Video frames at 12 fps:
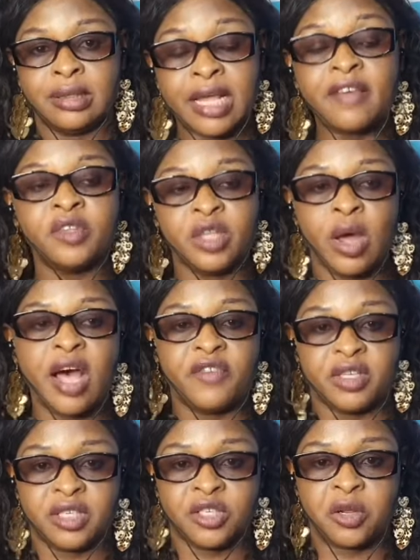definitely they'll
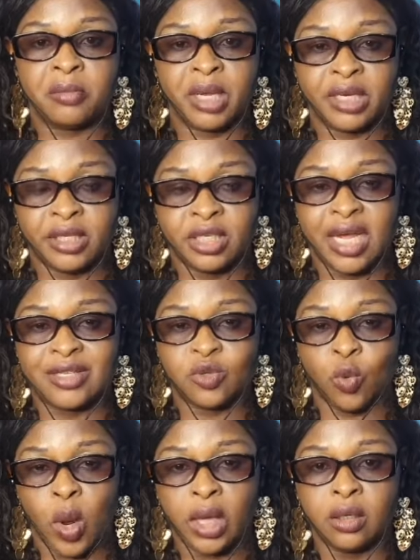have a station manager
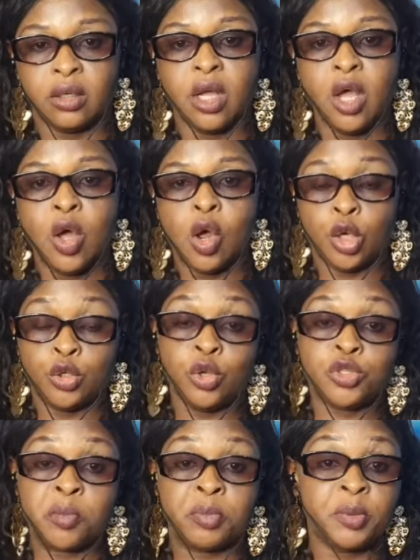as well,
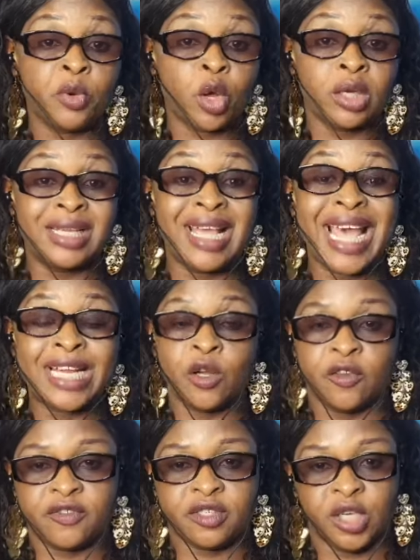although some people call it
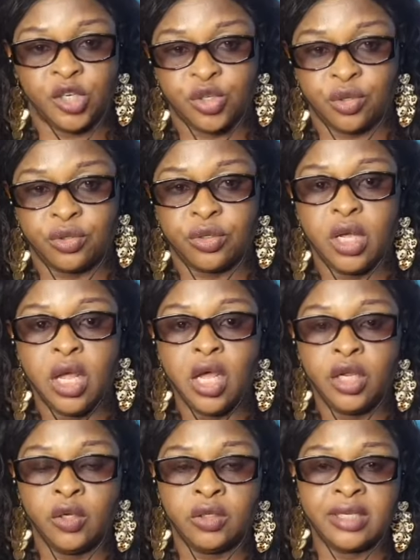head of station,
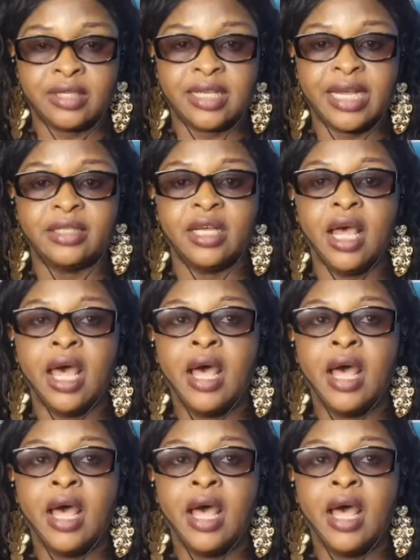you understand.